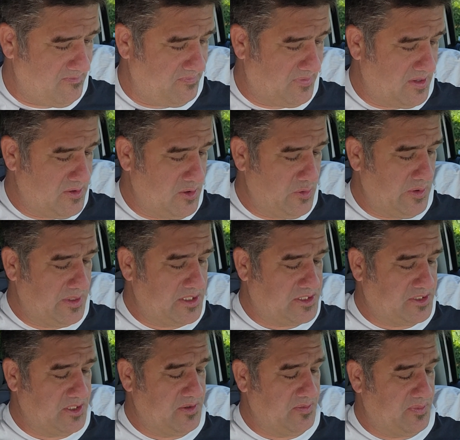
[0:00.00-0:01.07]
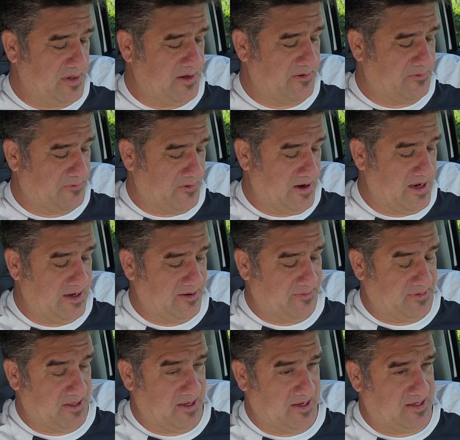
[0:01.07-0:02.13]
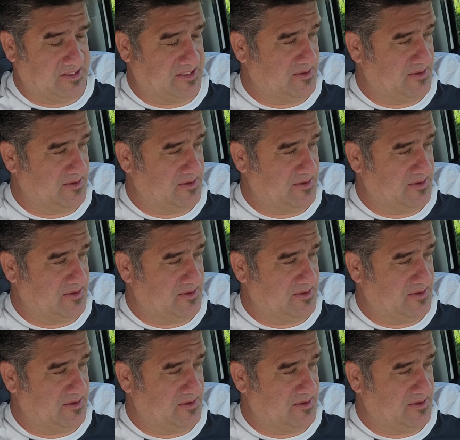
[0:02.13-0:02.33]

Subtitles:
then you really shouldn't be afraid of things.